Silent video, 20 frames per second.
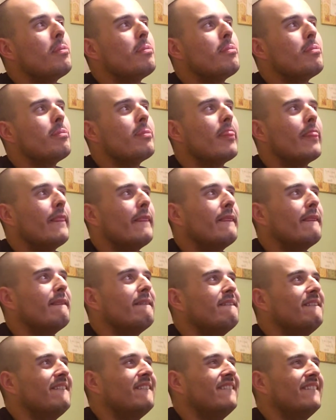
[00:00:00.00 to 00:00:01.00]
I
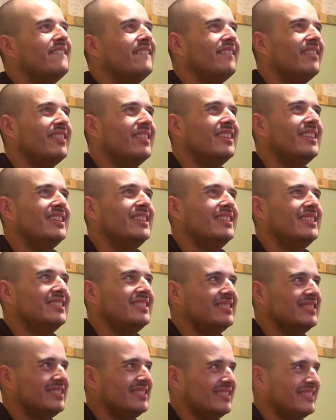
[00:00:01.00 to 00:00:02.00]
mean, the stupid
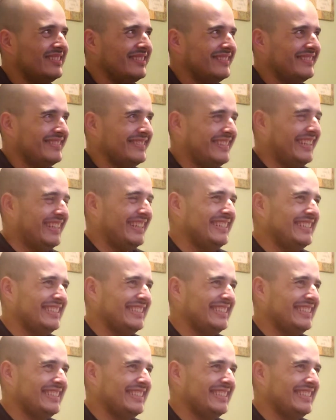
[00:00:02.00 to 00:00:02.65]
stuff he says.